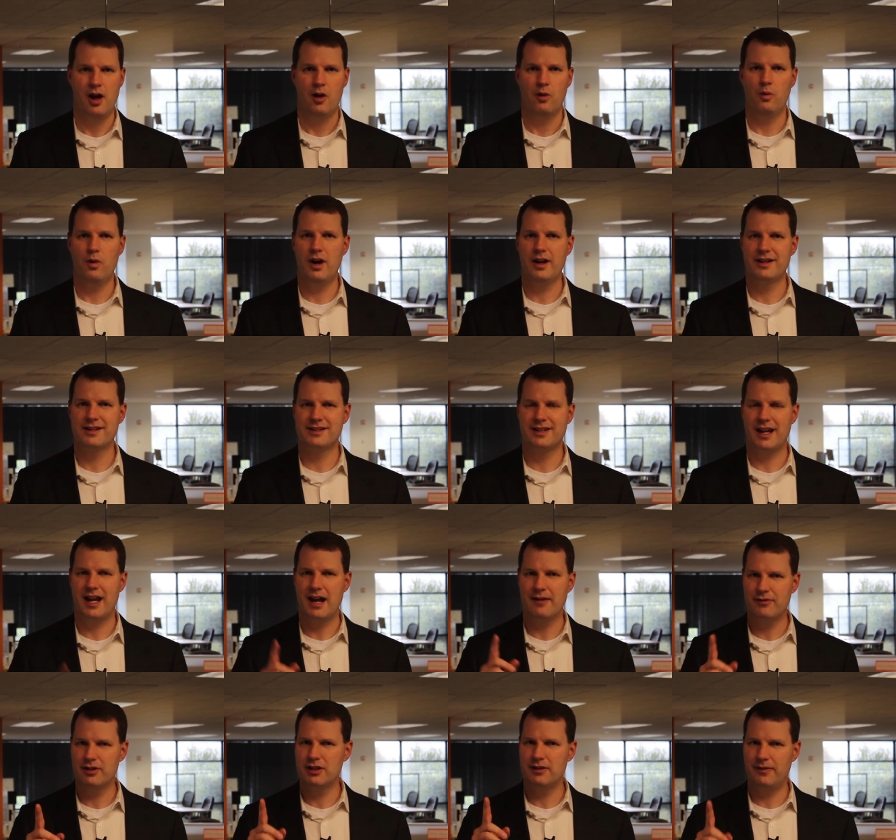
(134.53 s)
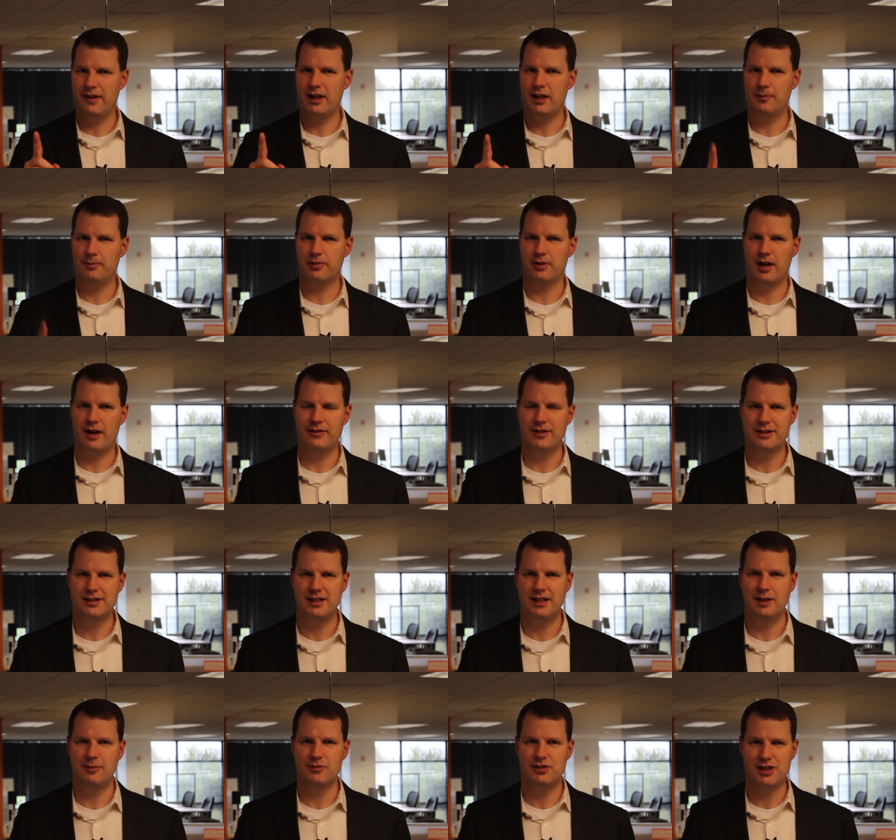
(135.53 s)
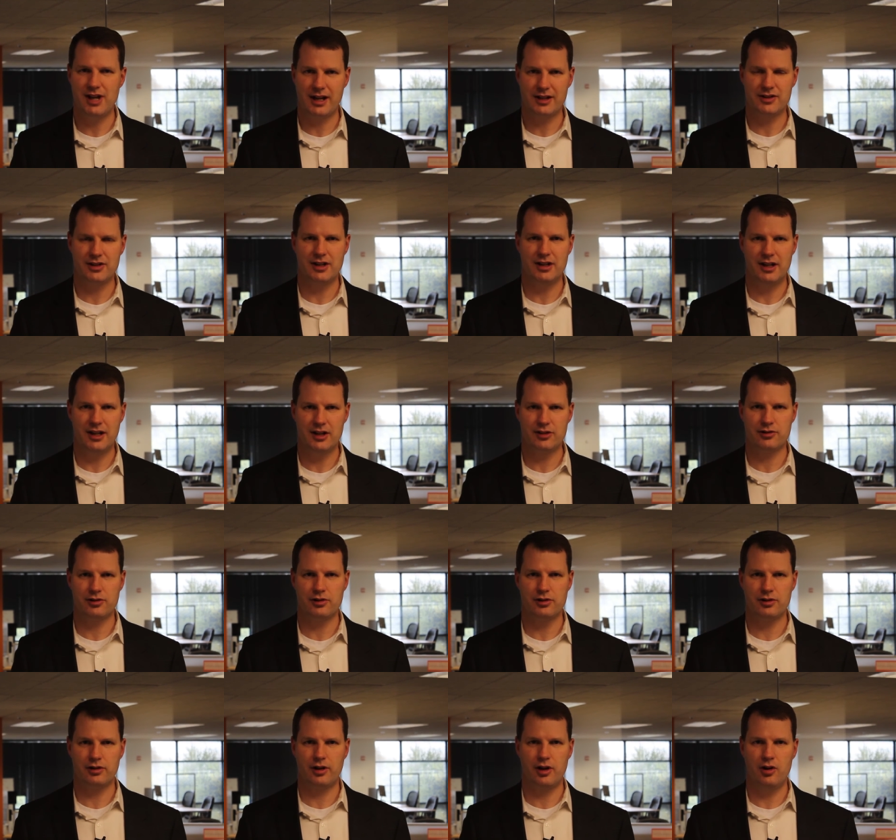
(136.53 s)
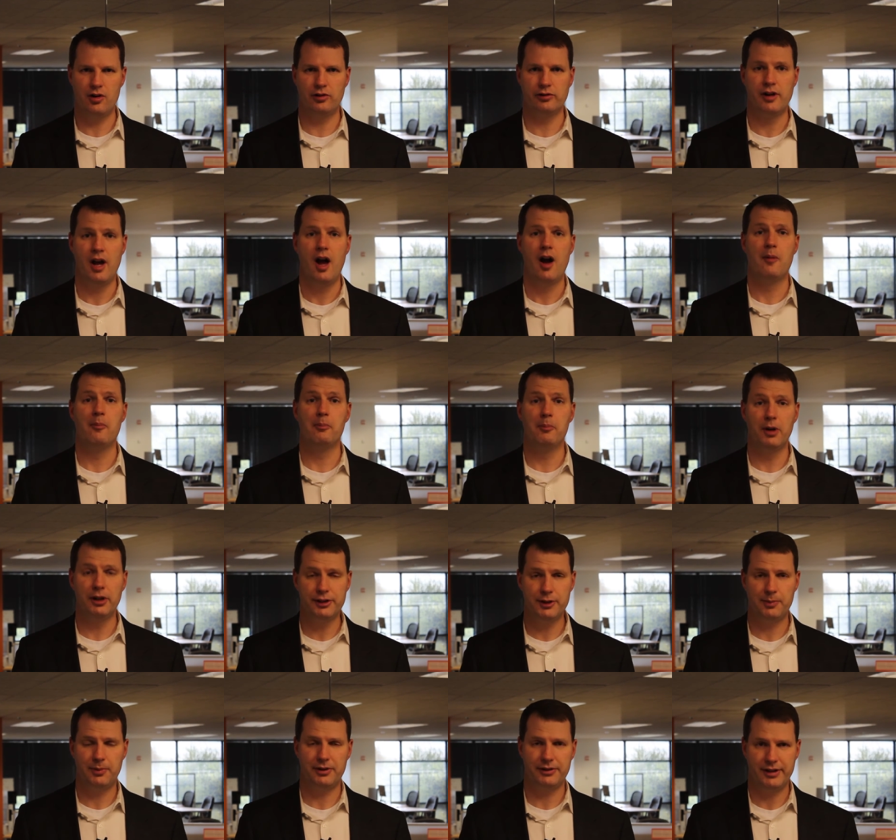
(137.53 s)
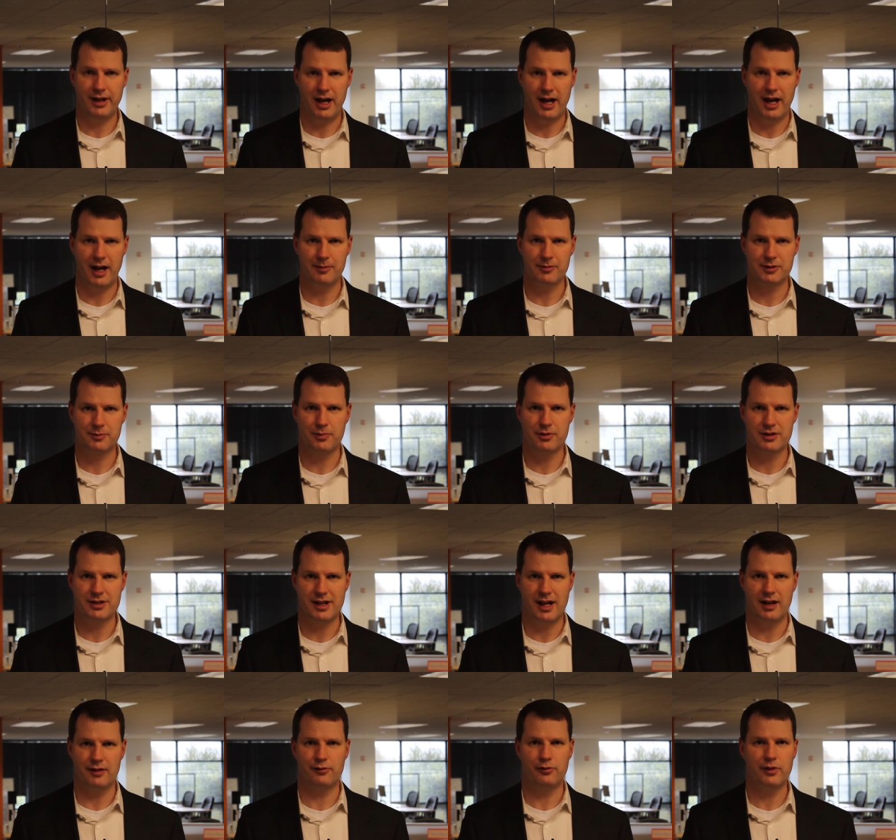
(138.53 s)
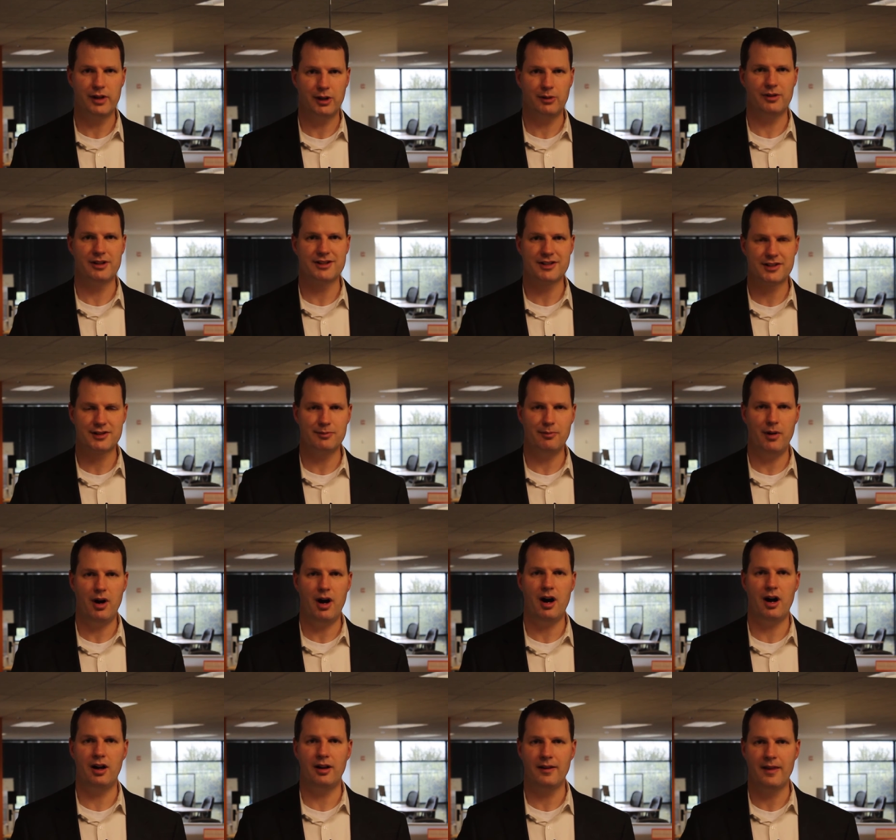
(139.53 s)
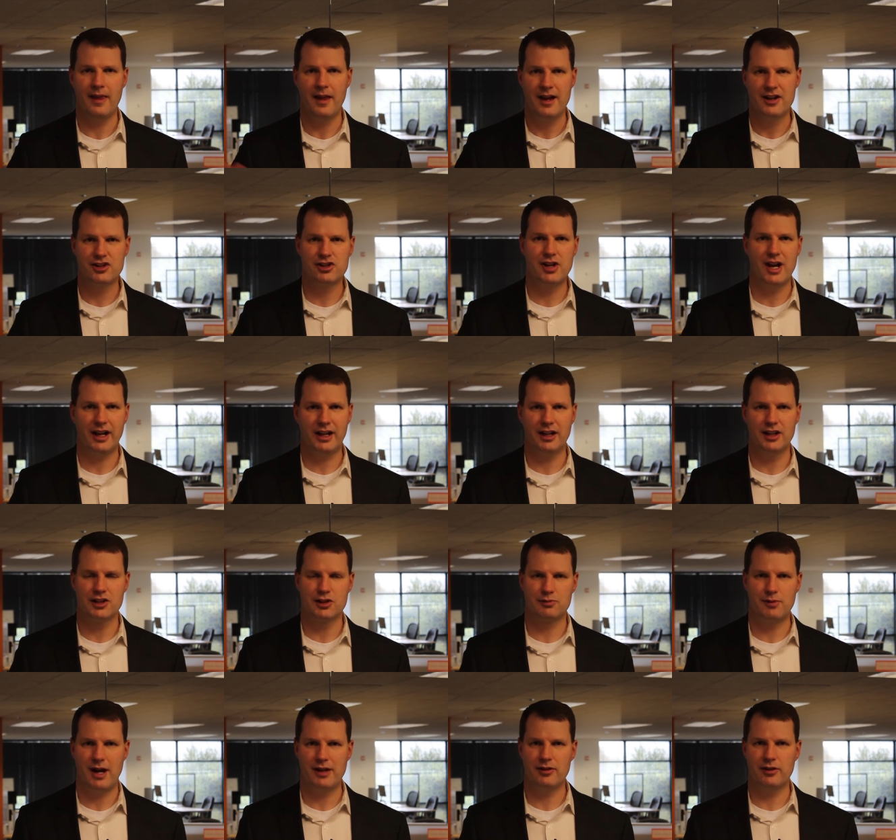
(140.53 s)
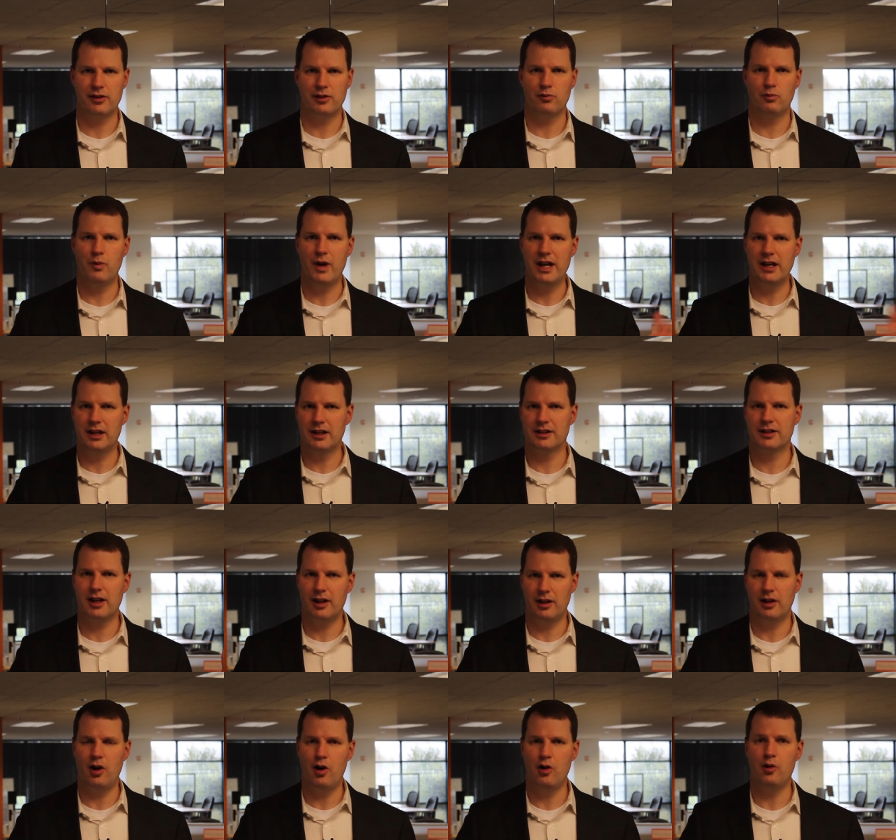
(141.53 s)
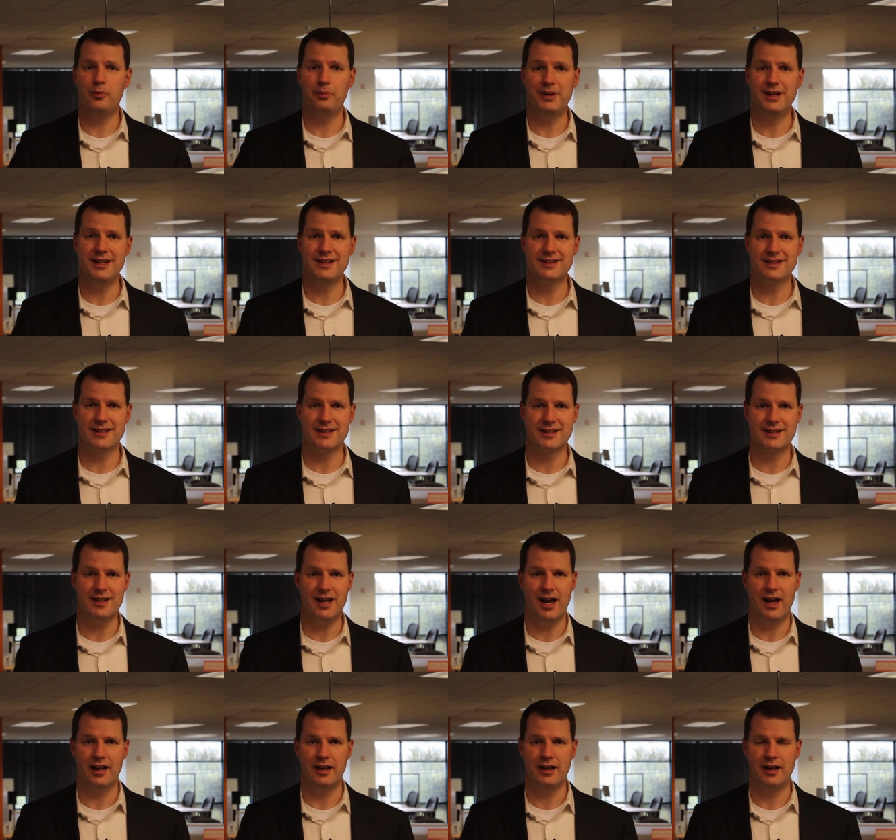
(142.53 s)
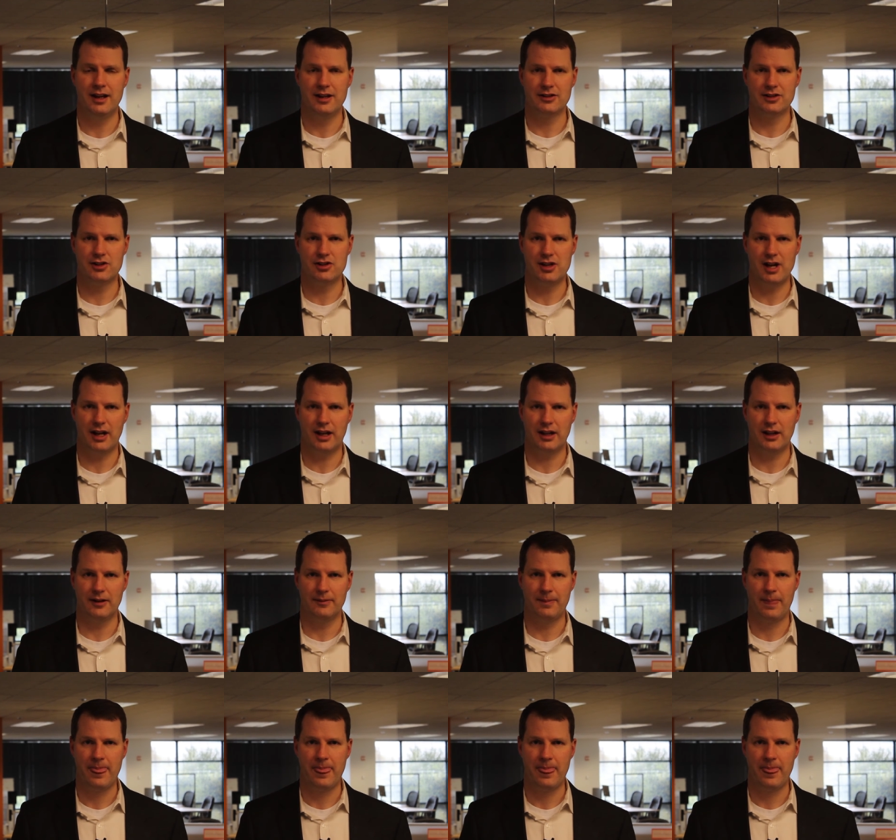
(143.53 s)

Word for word: One is that every developer on the team checks in his or her code multiple times per day, frequent small check-ins rather than waiting till a whole piece is done to check in.